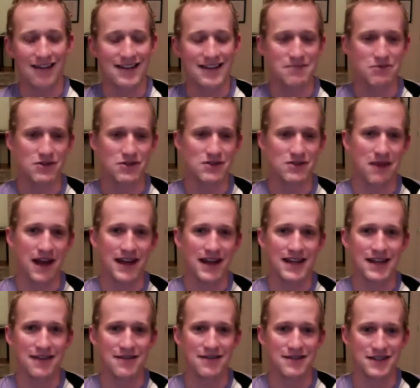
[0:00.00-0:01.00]

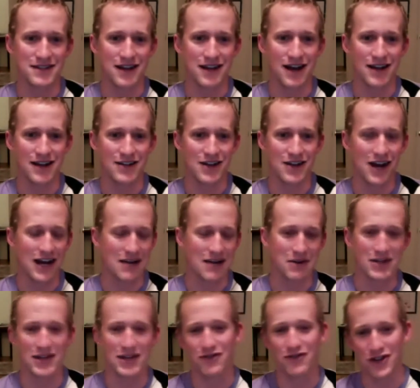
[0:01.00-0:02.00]
perspectives talking about
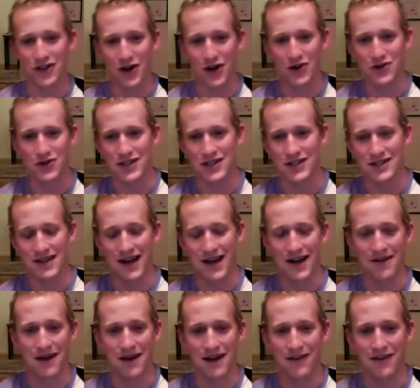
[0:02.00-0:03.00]
different coaches.
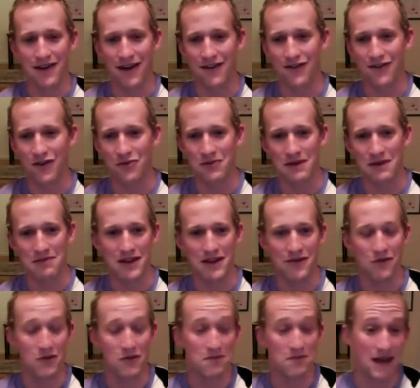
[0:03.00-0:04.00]
I've known people
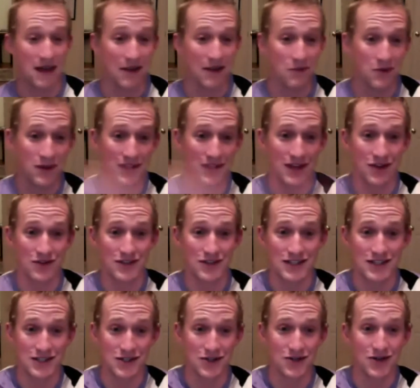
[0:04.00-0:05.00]
who have been with
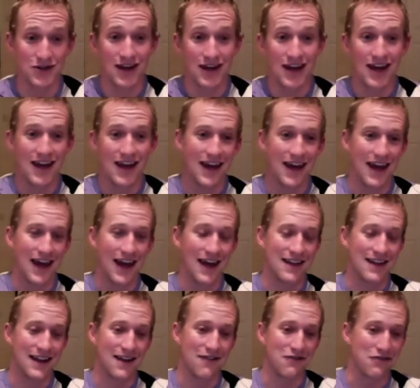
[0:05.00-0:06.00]
QT2 and
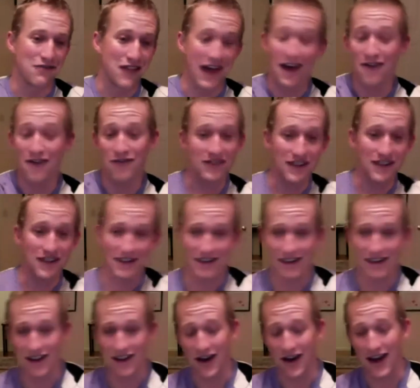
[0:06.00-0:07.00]
have left
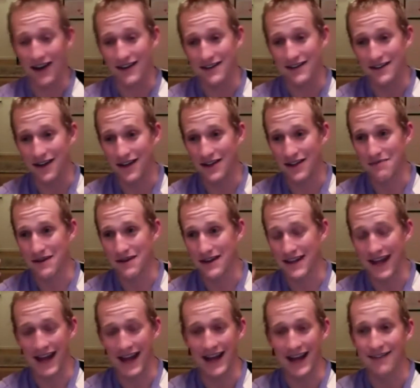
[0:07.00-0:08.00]
and had nothing but
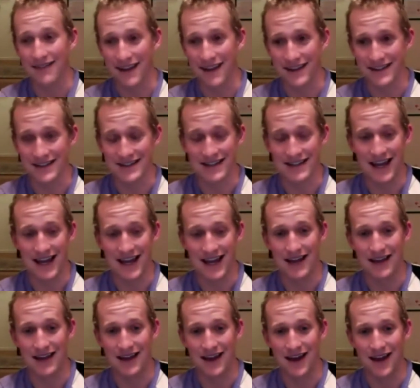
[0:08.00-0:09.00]
negative things to
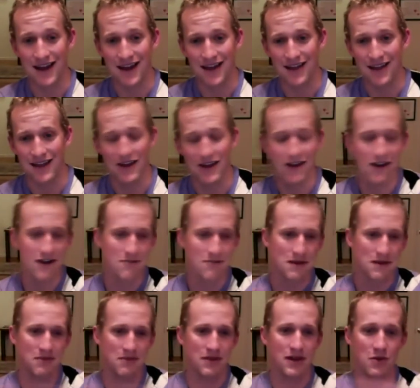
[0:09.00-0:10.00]
say. And then you hear
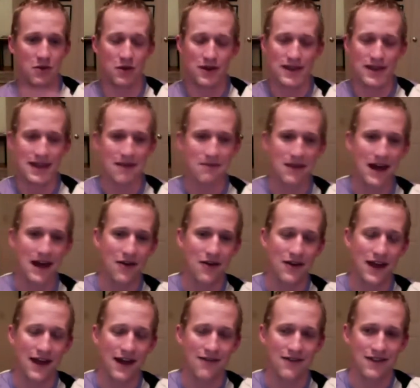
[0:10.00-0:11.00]
people that are with them now
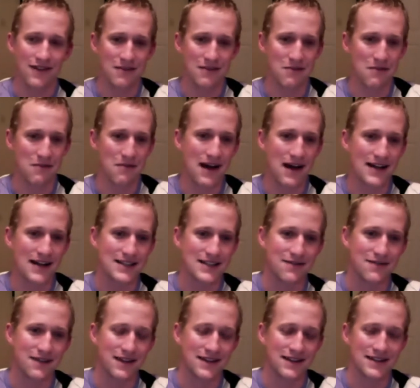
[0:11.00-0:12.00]
that have nothing but positive
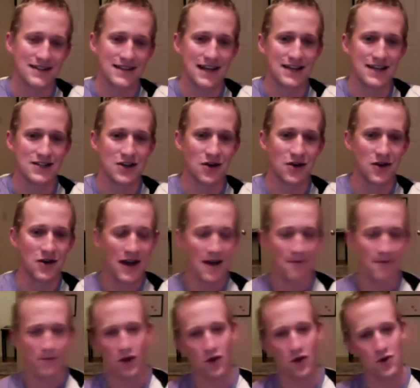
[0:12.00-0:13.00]
things to say. So
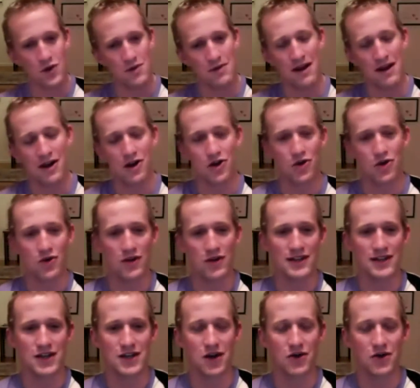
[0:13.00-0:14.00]
no matter who
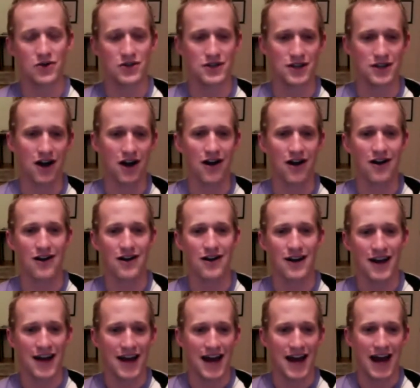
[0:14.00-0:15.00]
these coaches are,
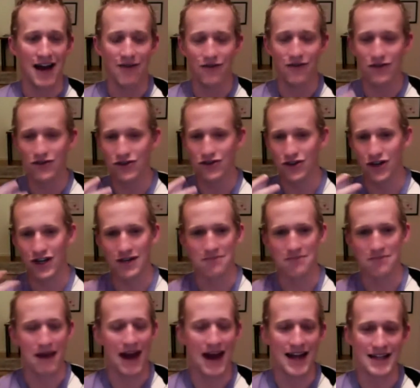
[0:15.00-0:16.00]
I've heard good and
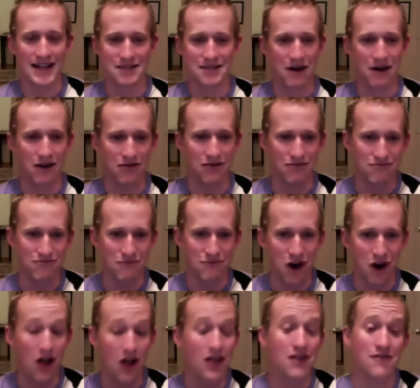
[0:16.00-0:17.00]
bads about
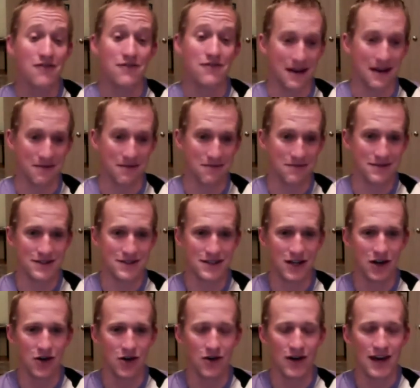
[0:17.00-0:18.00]
all of them.
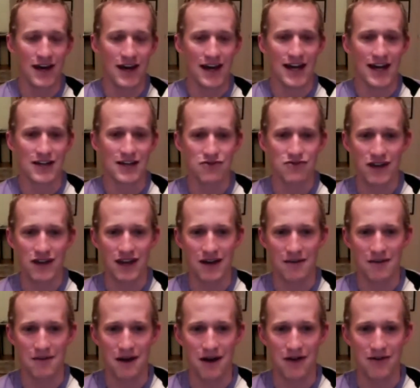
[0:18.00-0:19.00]
So it's really
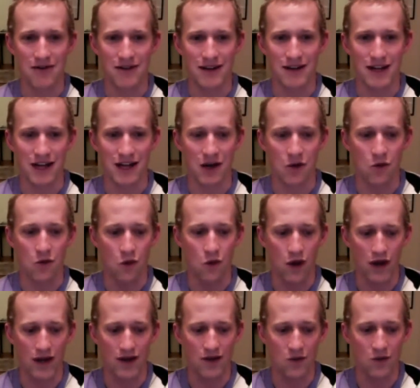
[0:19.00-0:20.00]
about
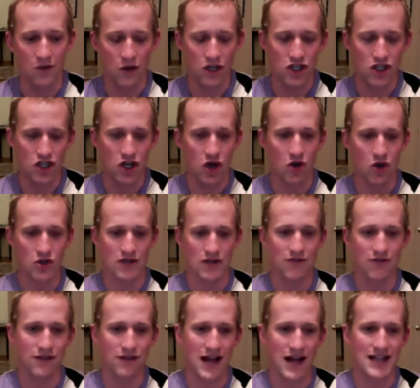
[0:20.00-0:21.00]
which coaching
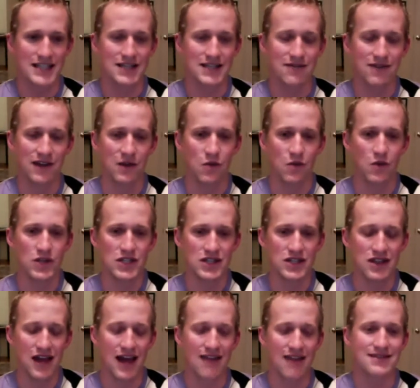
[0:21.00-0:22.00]
philosophy, which
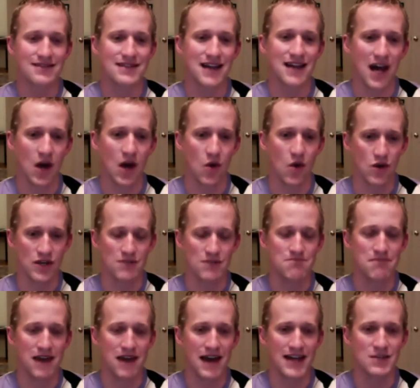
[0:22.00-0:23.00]
lifestyle works
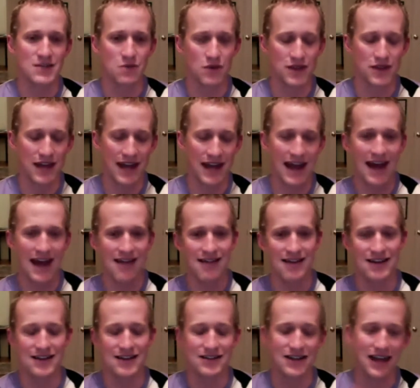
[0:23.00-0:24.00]
best with that
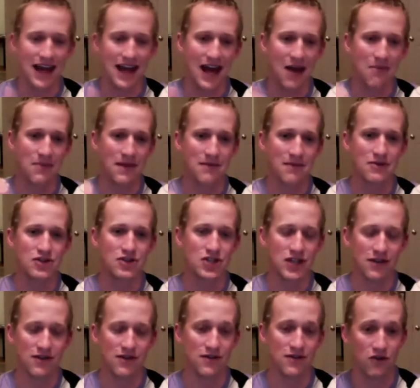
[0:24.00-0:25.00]
athlete is going to help them
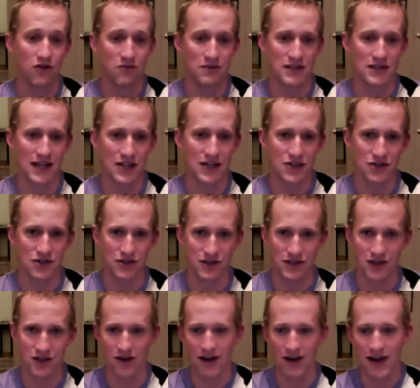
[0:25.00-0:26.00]
achieve their full potential.
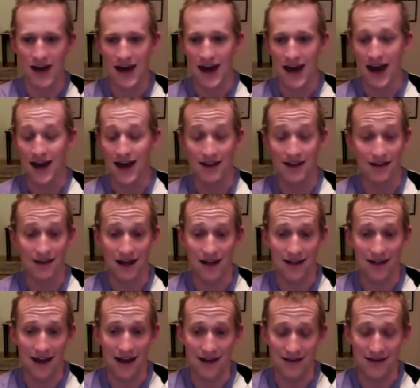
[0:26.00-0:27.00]
So I think a lot of
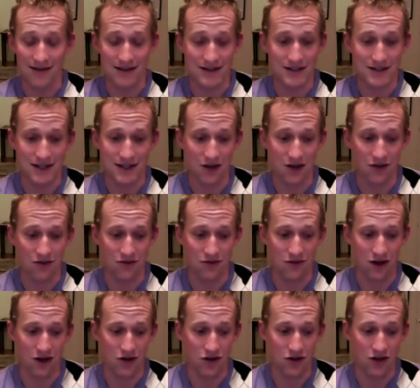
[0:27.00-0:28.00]
the athletes
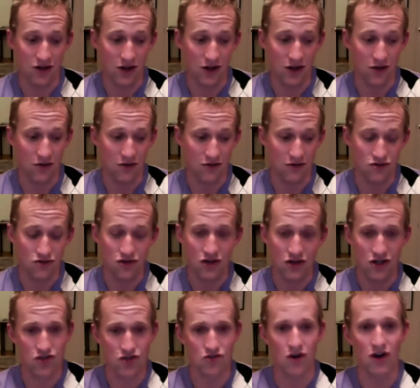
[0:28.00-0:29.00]
are
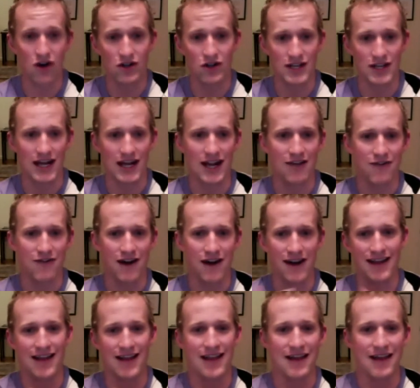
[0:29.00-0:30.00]
struggle to kind of
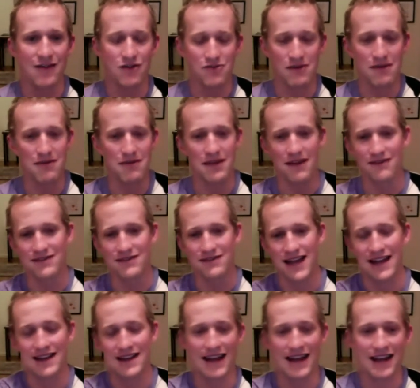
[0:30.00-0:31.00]
find that level. Maybe they've
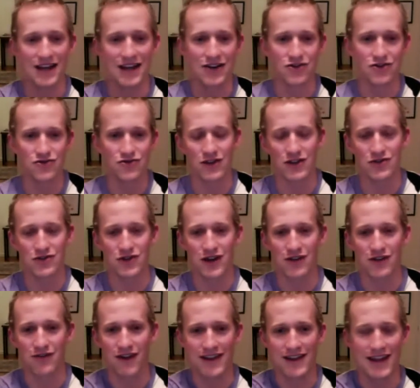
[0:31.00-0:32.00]
stagnated and are really trying to
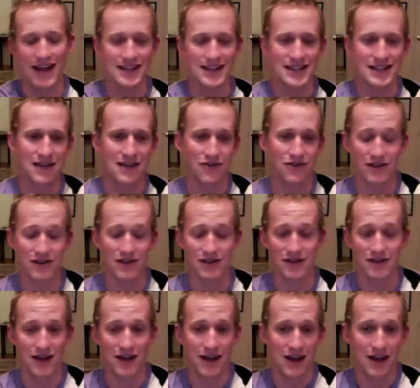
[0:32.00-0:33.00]
find the next level,
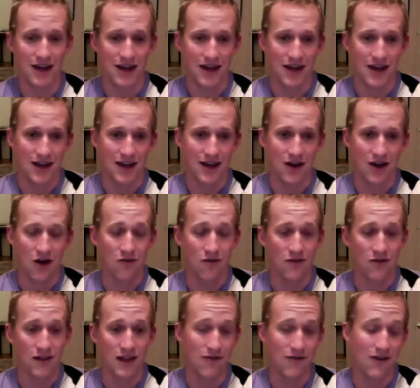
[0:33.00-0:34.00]
and
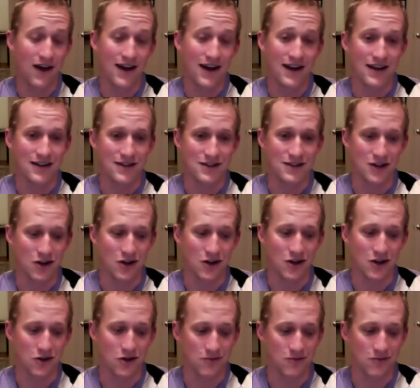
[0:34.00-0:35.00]
hopefully they find it. So
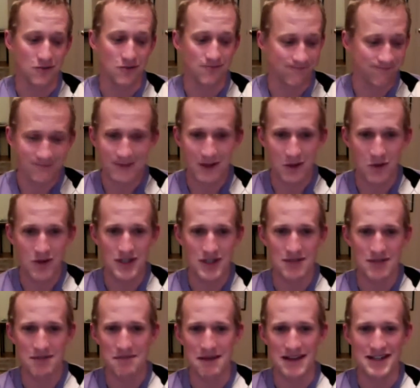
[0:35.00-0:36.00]
I
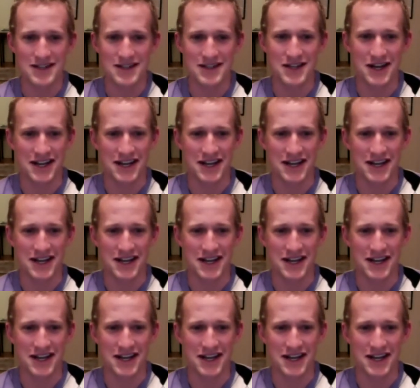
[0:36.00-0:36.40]
wish them the best luck.